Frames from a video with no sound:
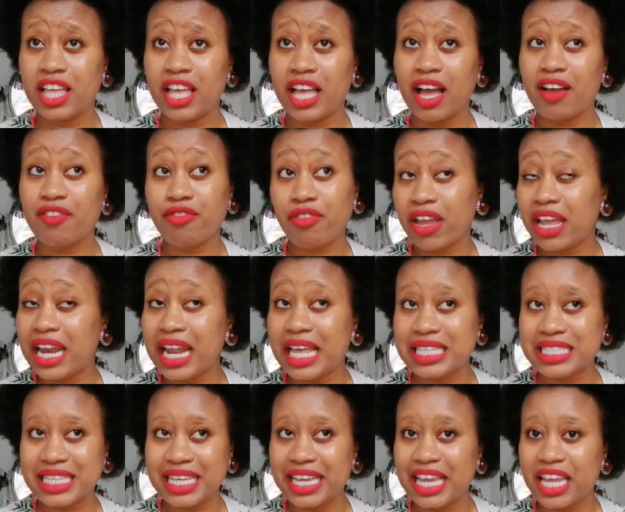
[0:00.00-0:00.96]
have
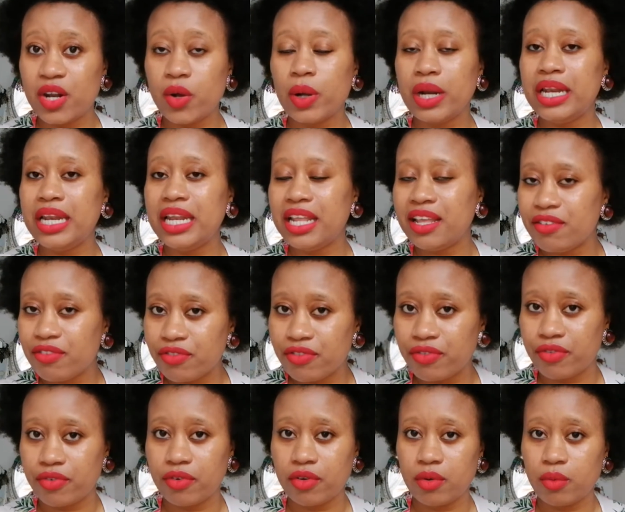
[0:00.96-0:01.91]
realized they cannot
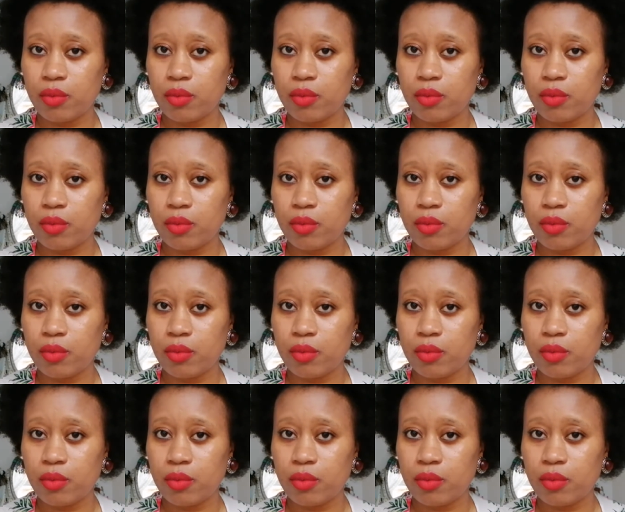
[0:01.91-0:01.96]
live